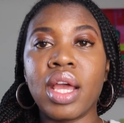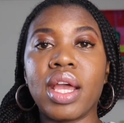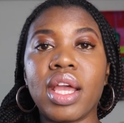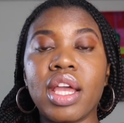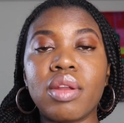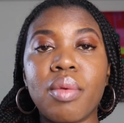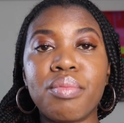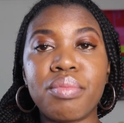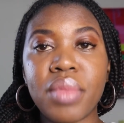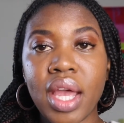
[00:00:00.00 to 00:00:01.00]
it
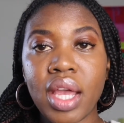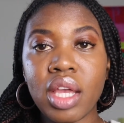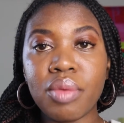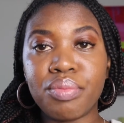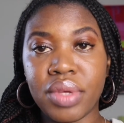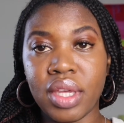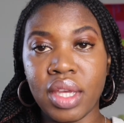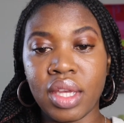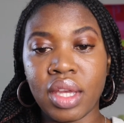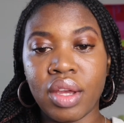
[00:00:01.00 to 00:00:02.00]
may
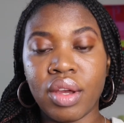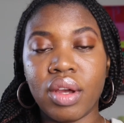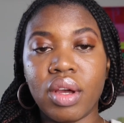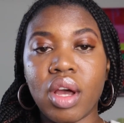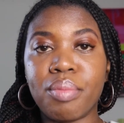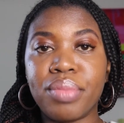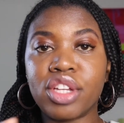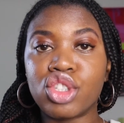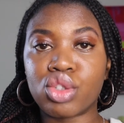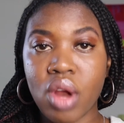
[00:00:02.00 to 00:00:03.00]
be a
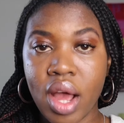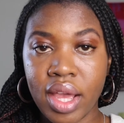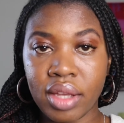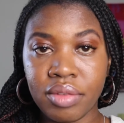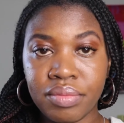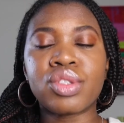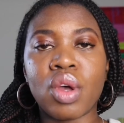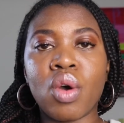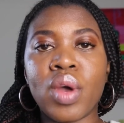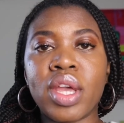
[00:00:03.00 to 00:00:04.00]
bit drying
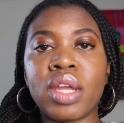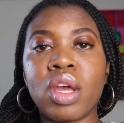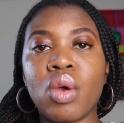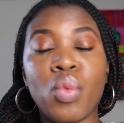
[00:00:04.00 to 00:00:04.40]
so it